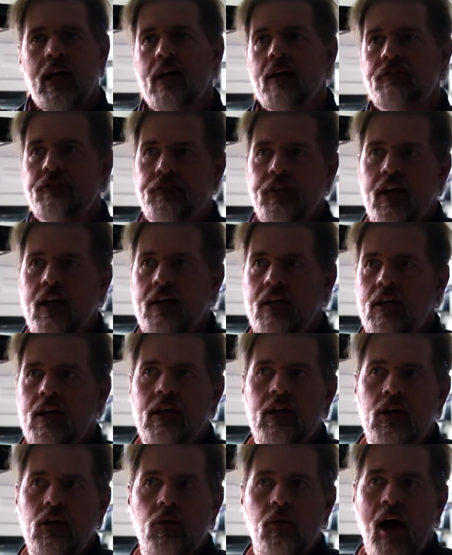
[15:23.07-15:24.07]
If
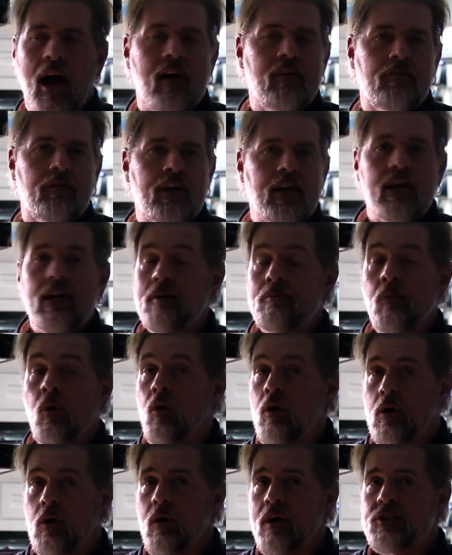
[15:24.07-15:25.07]
any of you have any
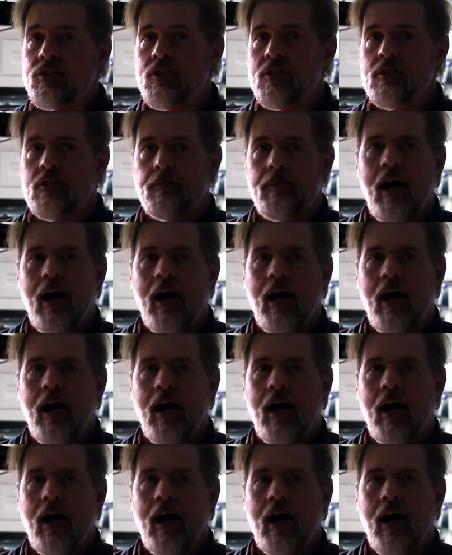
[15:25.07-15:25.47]
more questions